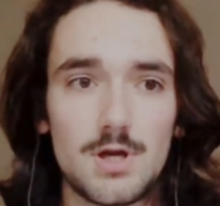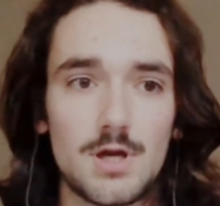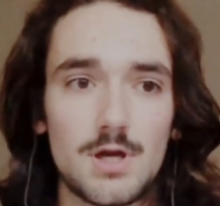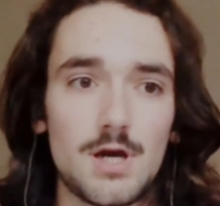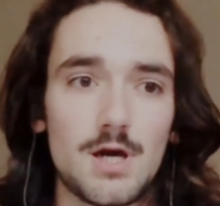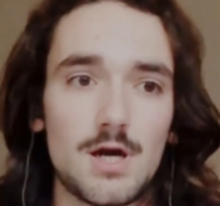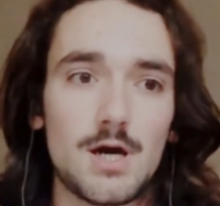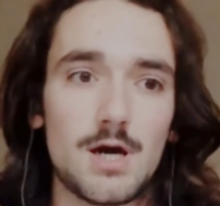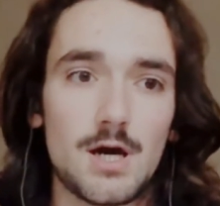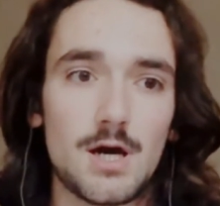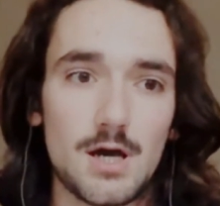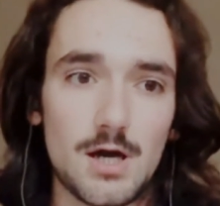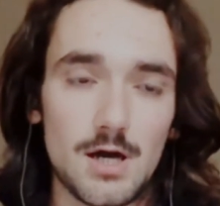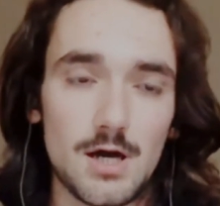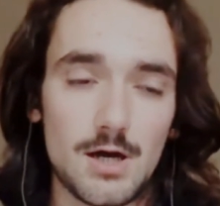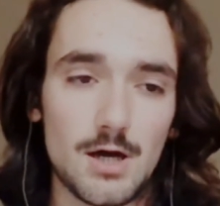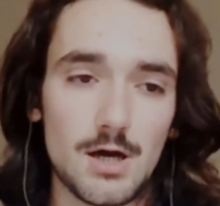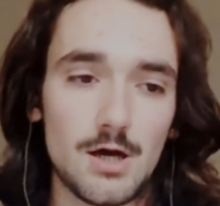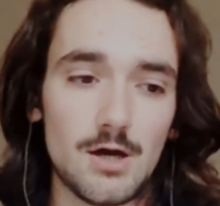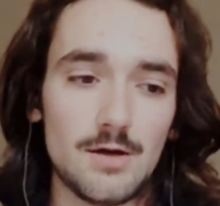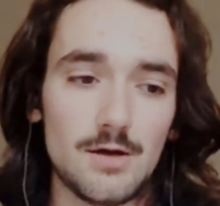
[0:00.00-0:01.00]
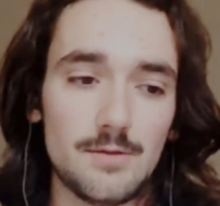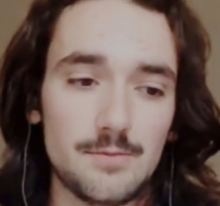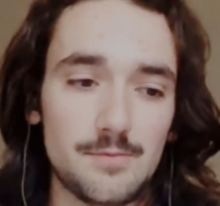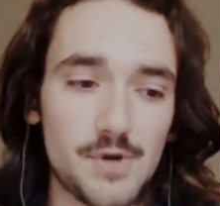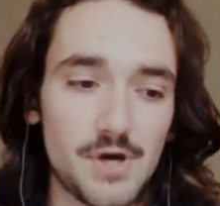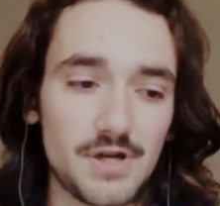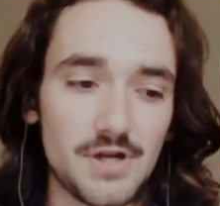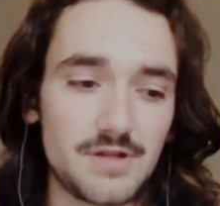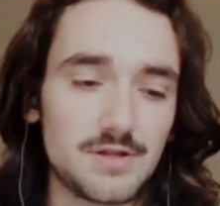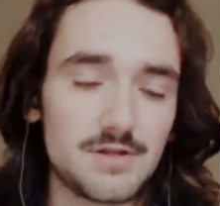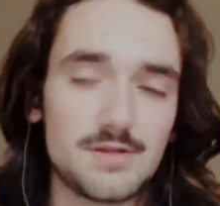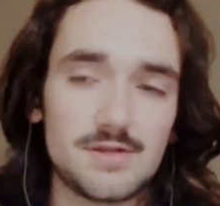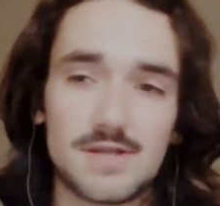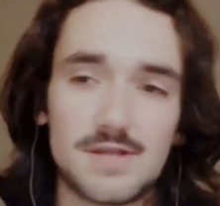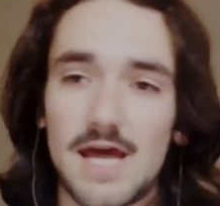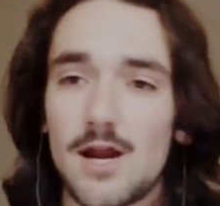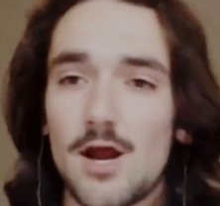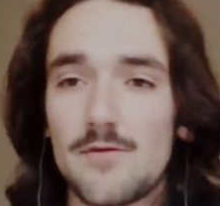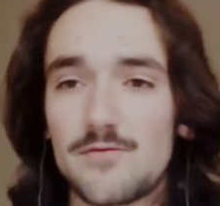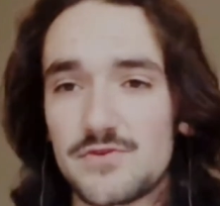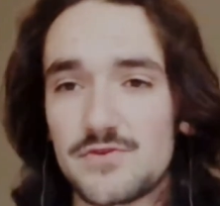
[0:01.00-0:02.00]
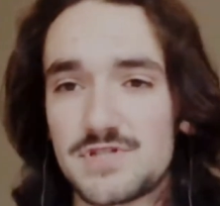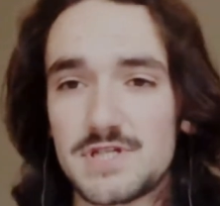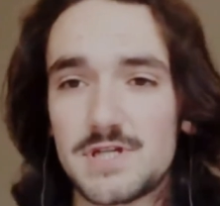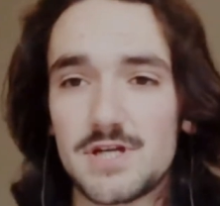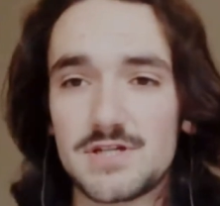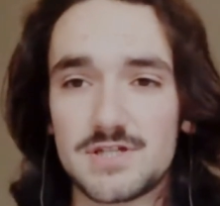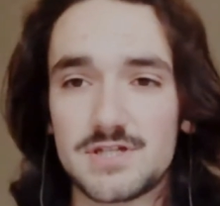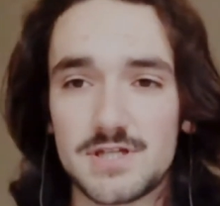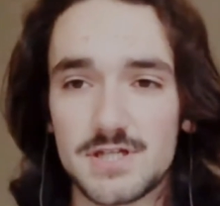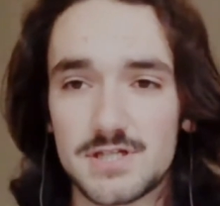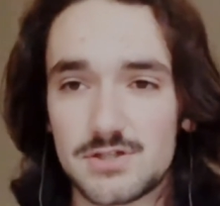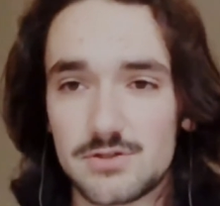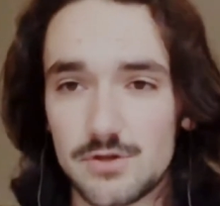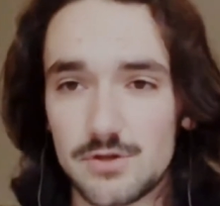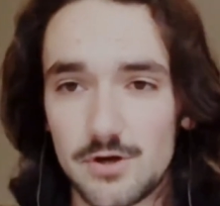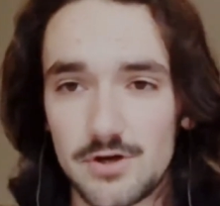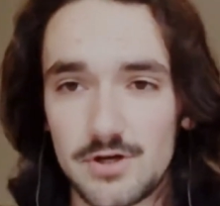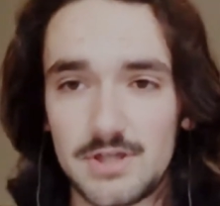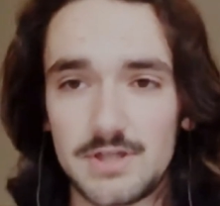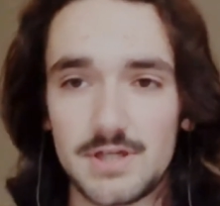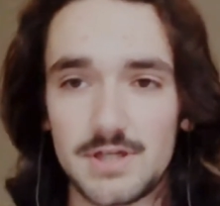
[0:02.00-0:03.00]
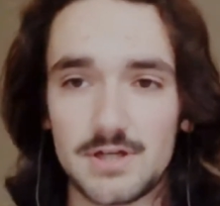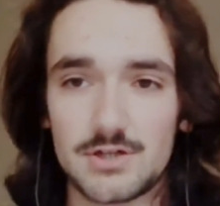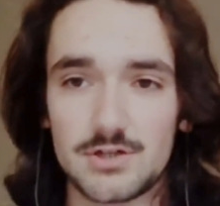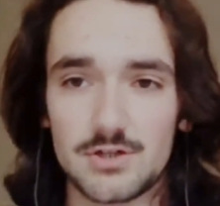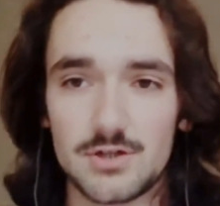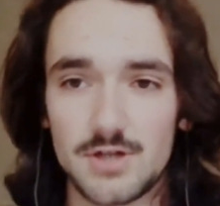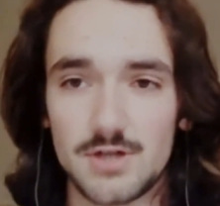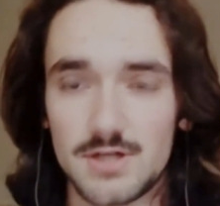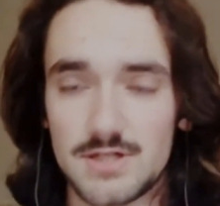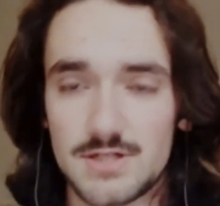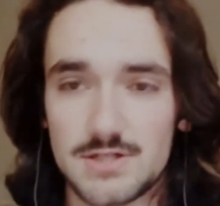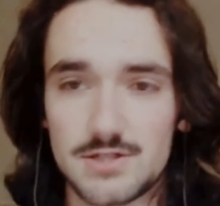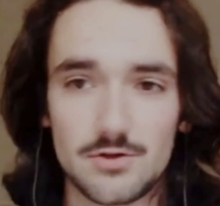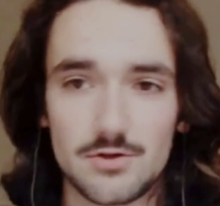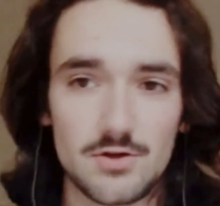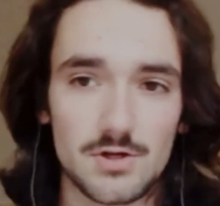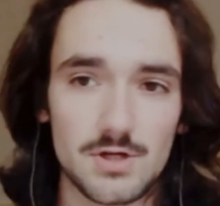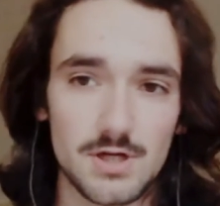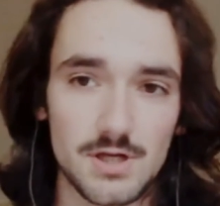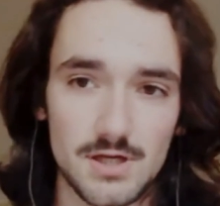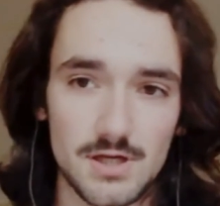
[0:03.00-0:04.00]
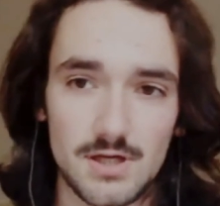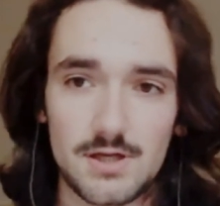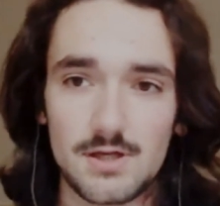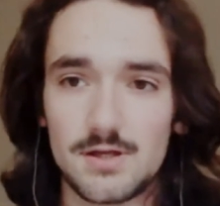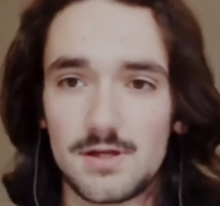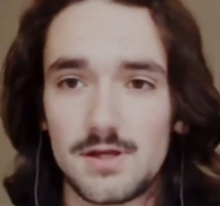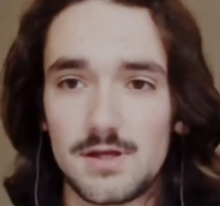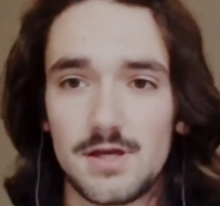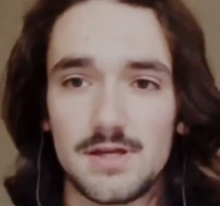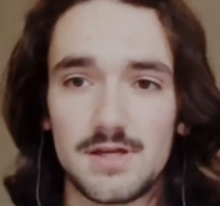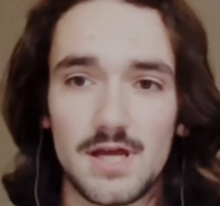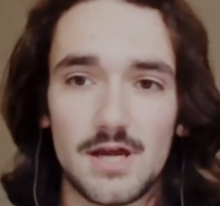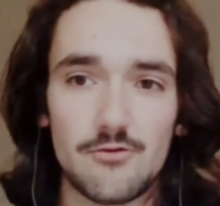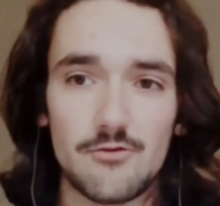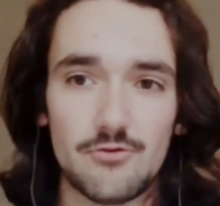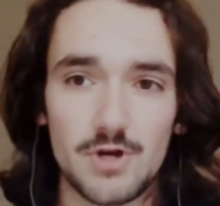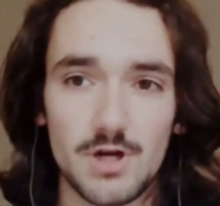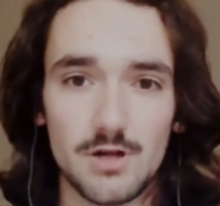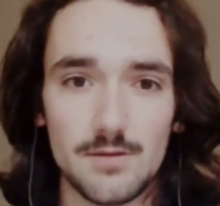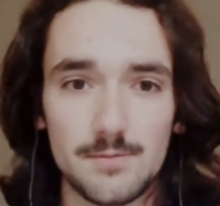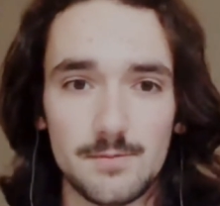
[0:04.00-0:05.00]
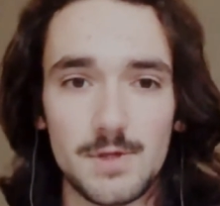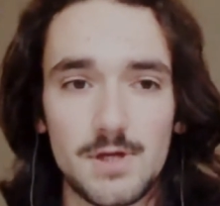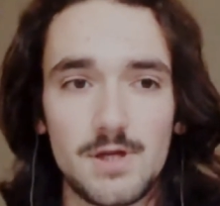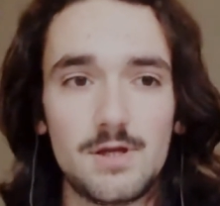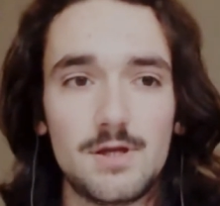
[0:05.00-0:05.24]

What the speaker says: But that obviously doesn't exclude architecture. That's totally like in that realm.